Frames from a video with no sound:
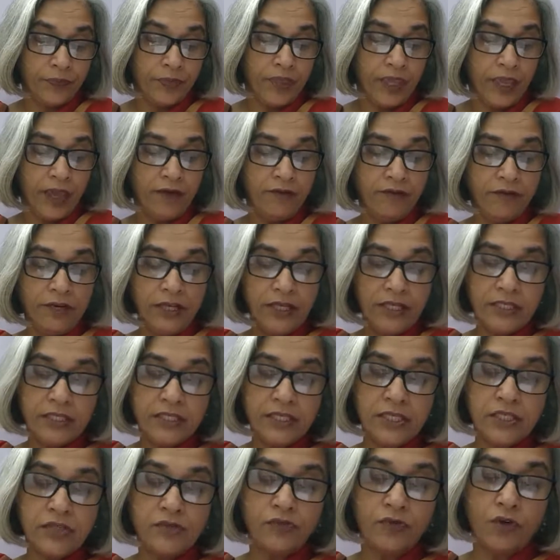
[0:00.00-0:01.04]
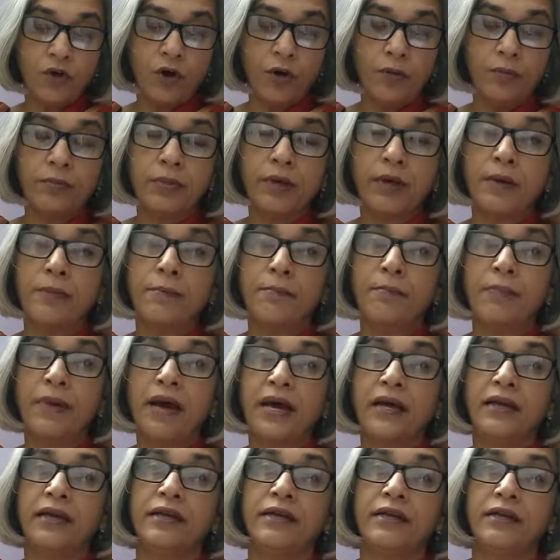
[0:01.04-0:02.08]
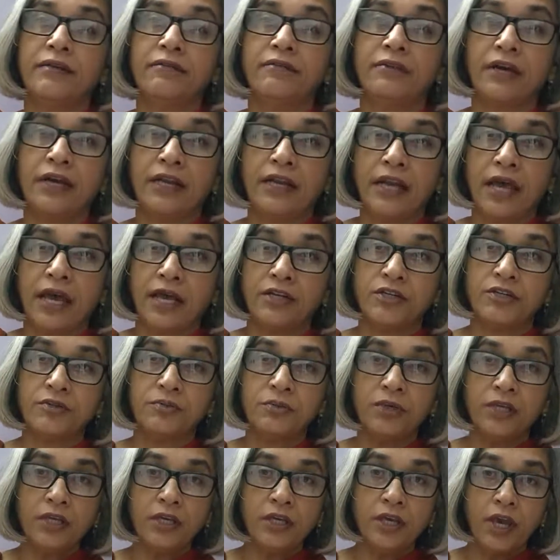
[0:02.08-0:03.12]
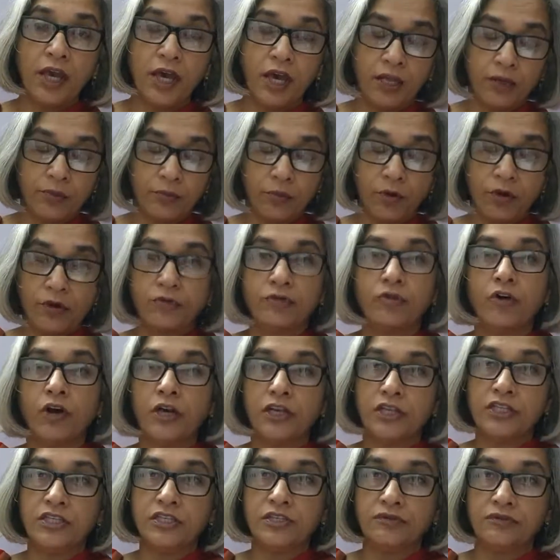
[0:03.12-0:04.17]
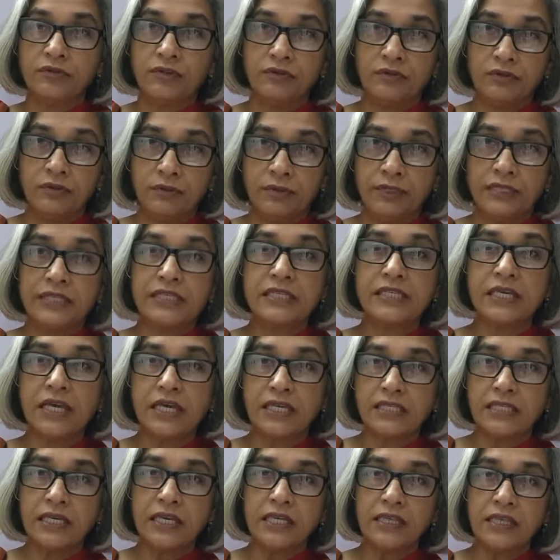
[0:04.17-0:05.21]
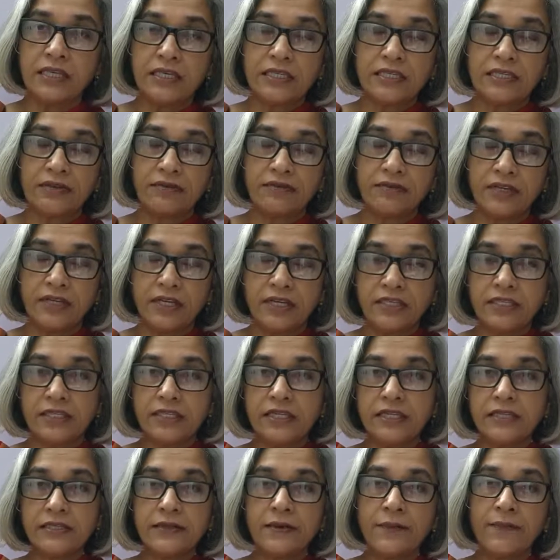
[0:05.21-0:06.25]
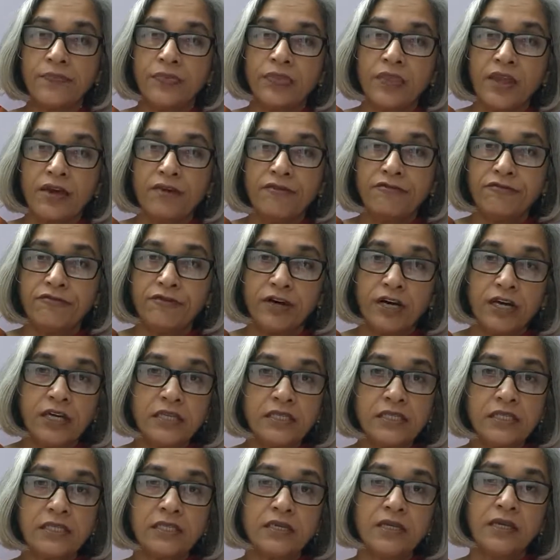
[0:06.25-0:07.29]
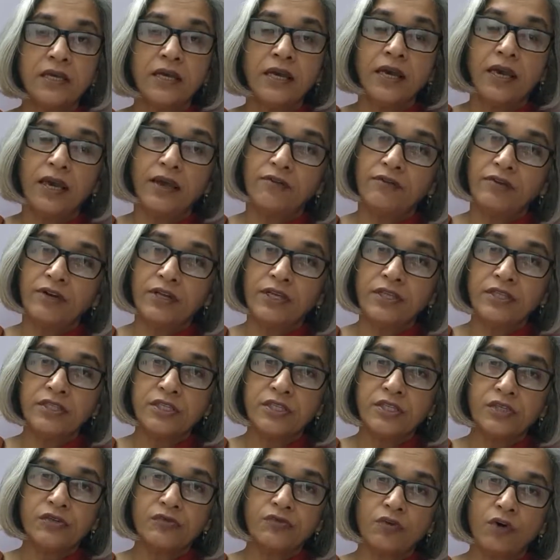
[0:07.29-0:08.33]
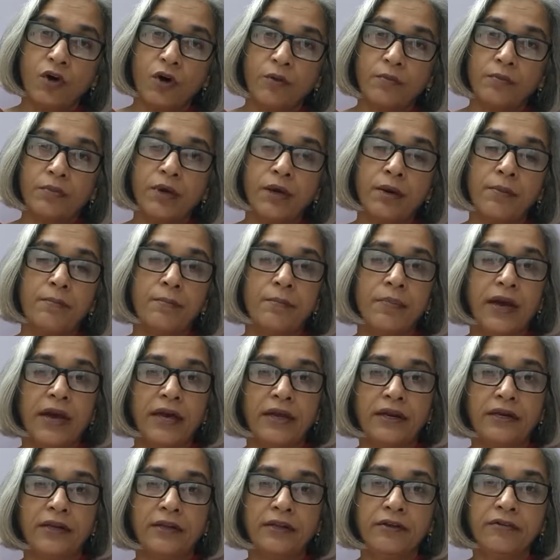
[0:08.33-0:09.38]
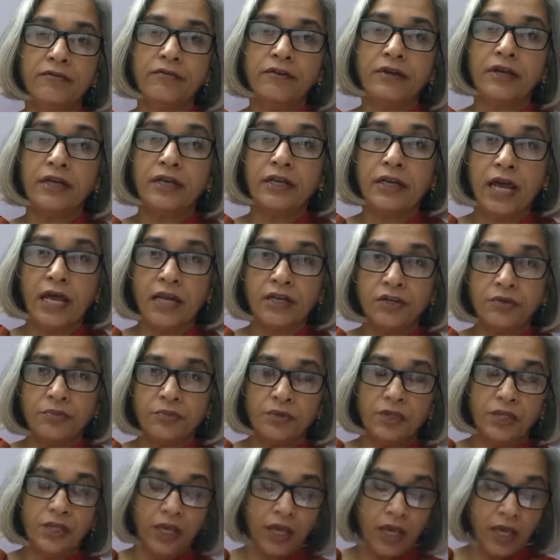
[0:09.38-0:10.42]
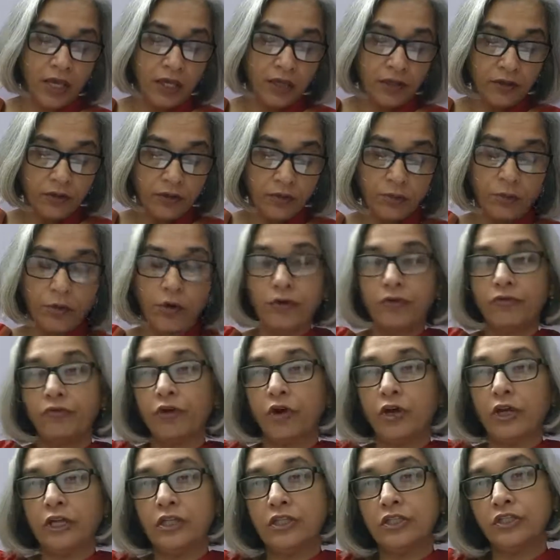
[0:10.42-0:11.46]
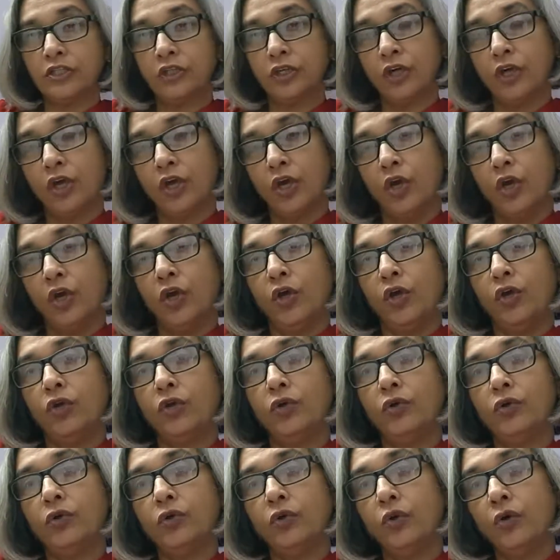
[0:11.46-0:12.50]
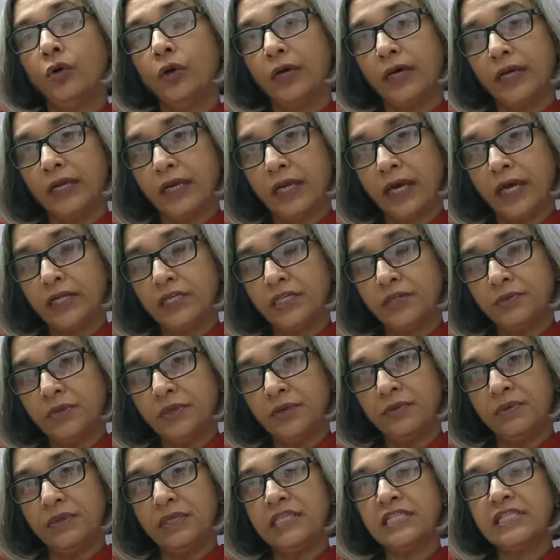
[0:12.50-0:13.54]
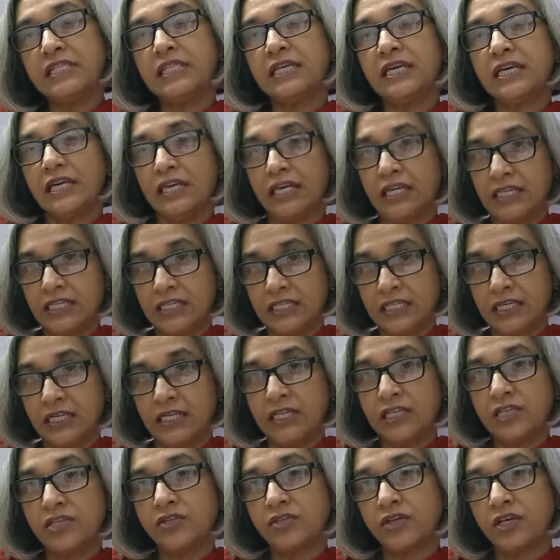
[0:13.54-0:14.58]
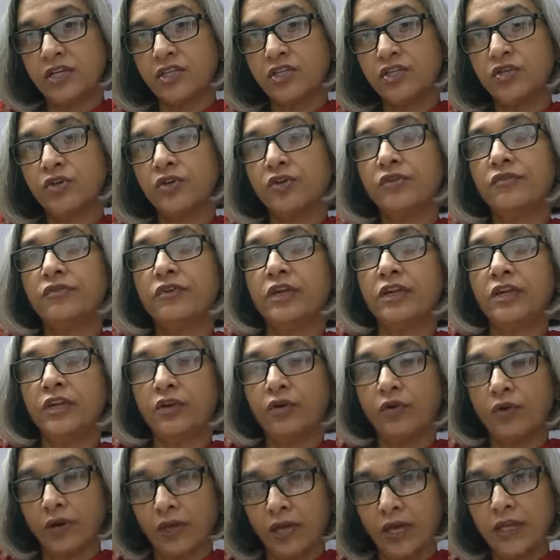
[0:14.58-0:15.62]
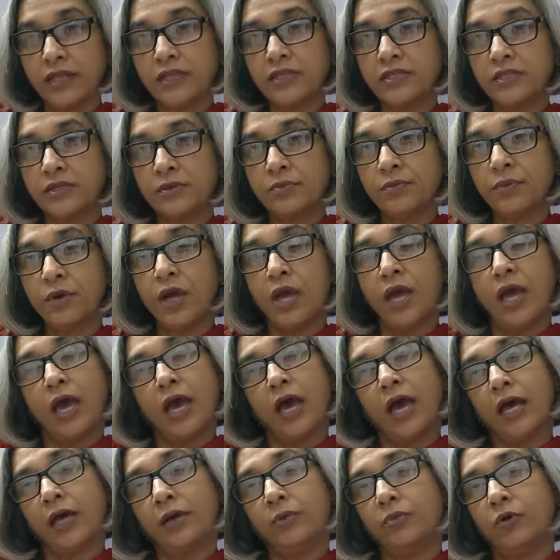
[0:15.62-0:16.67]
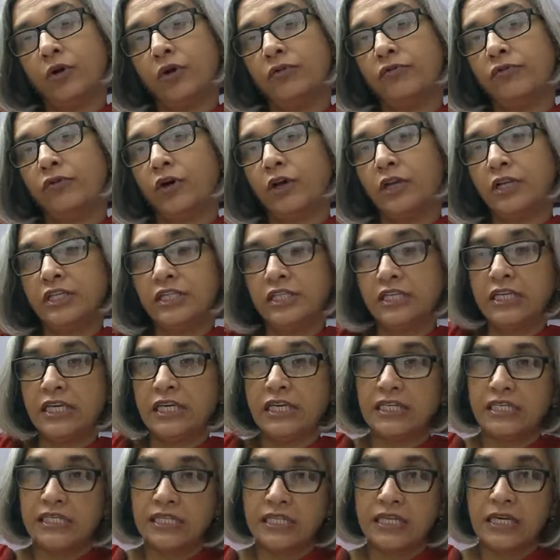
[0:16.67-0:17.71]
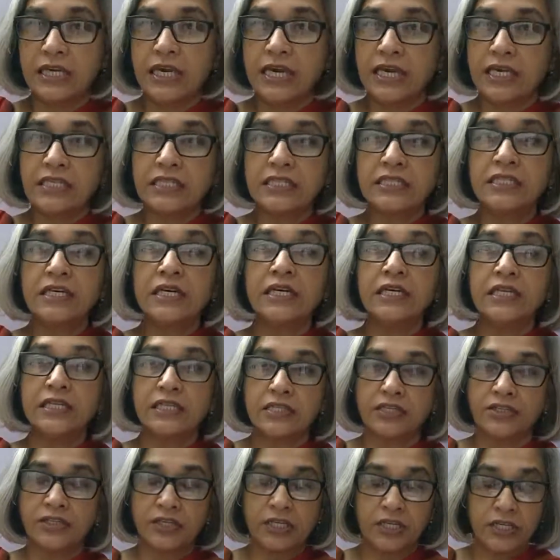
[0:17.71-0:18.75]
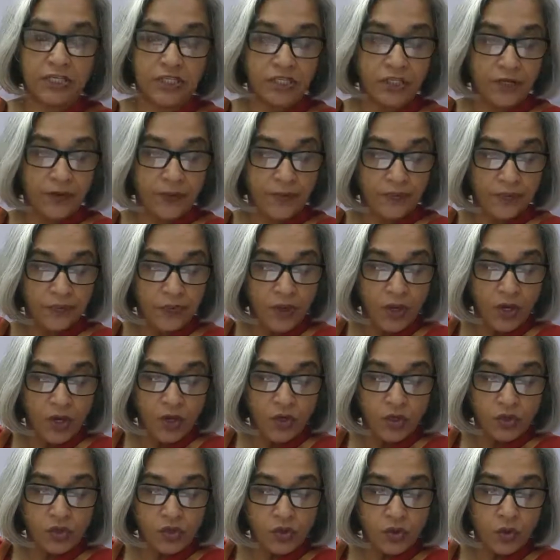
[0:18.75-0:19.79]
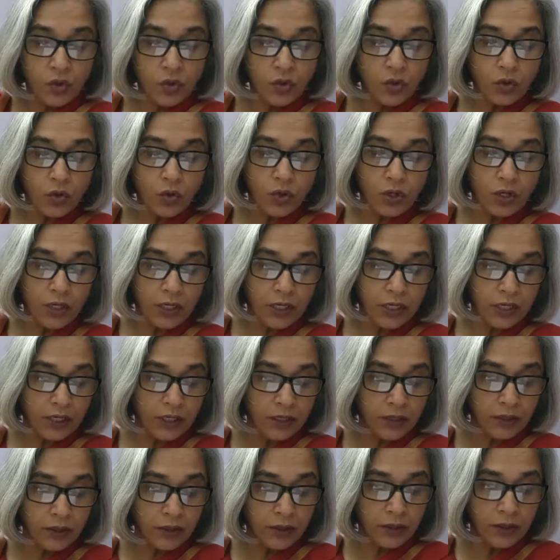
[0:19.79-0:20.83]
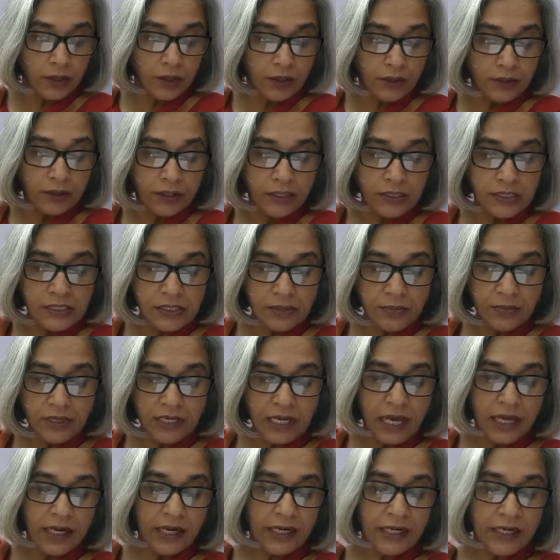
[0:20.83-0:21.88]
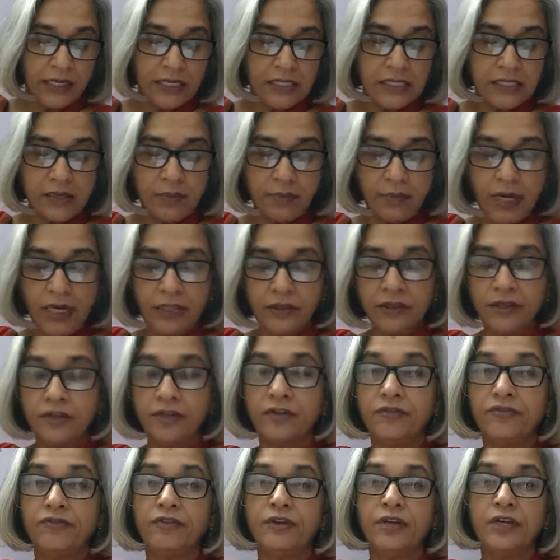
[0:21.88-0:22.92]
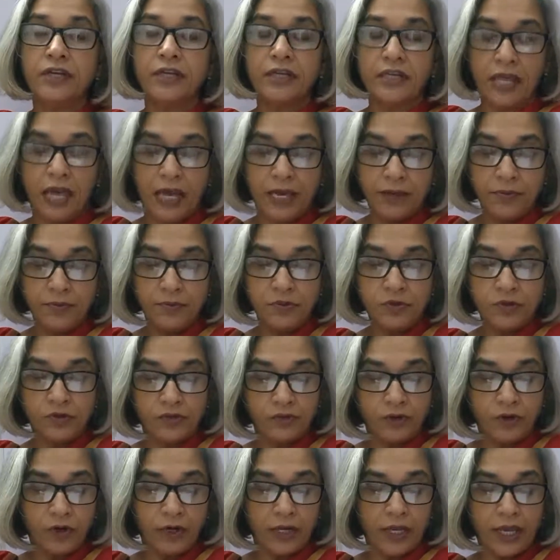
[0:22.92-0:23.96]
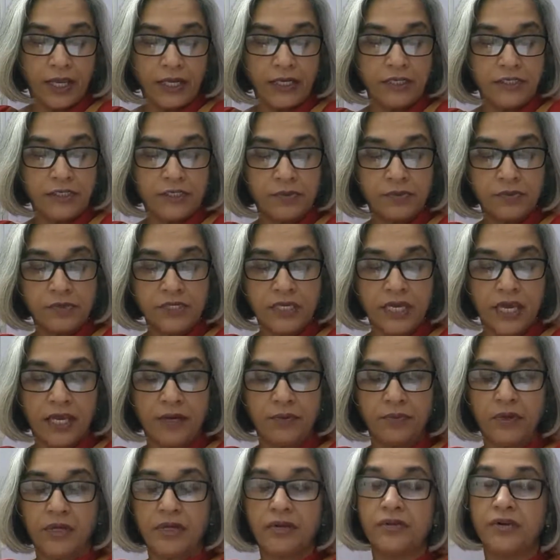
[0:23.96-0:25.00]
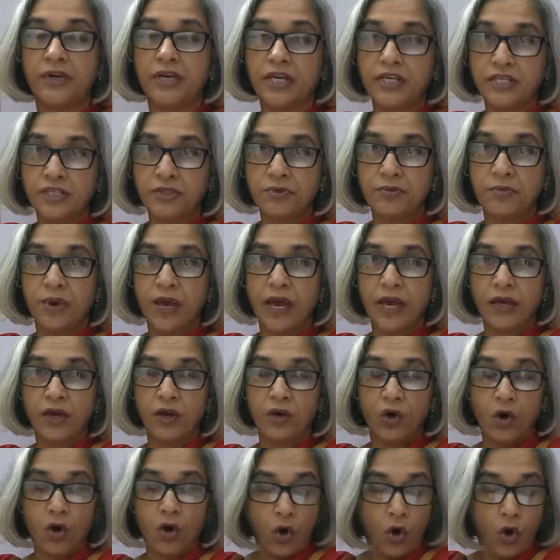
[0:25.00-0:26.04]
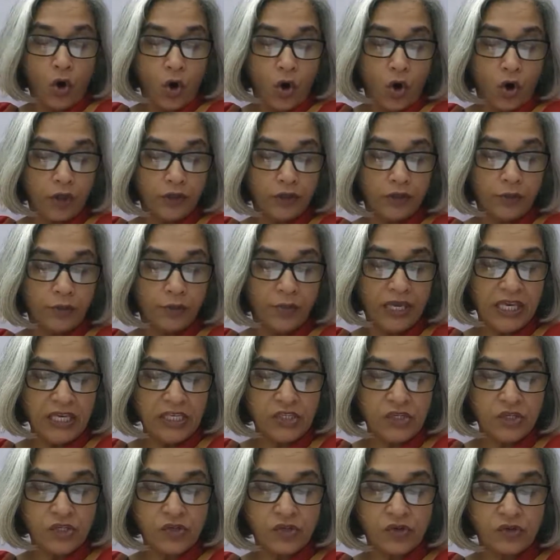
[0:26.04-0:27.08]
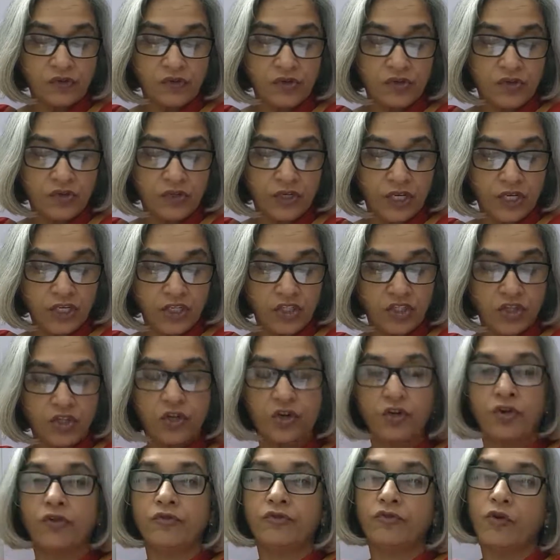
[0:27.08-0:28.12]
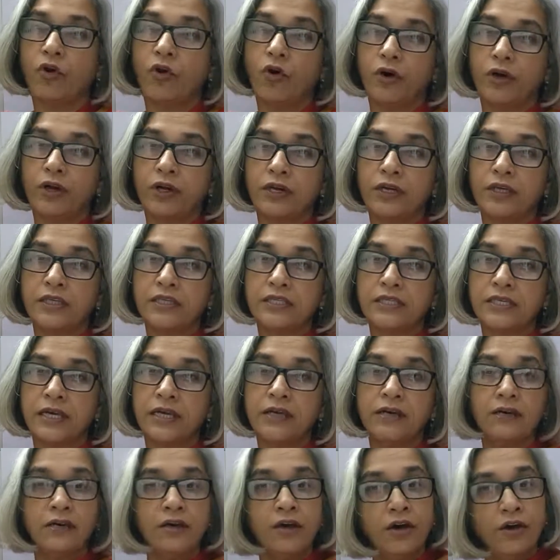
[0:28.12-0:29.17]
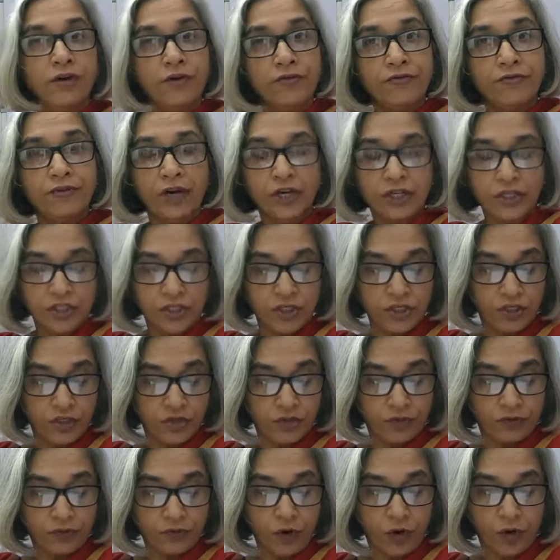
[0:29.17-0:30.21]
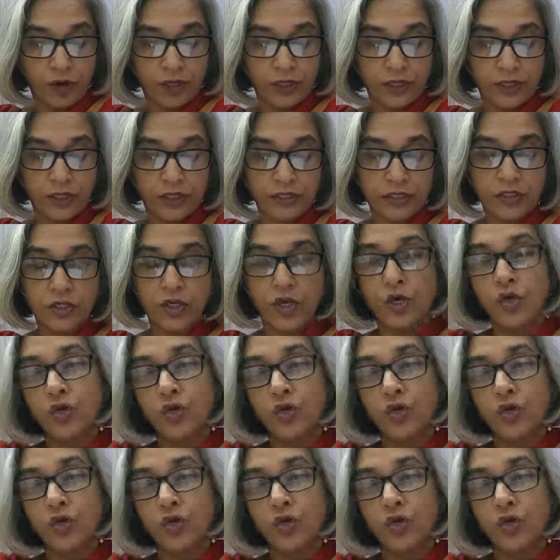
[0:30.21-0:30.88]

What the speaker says: Evidences from comparative anatomy and morphology. We will be discussing these evidences. First, evidences from comparative anatomy and morphology. You know, anatomy means the internal structure of any organism, and morphology is the external structure. So the similarities among the different types of organisms can be traced back on the basis of structure of organs and functions of organs.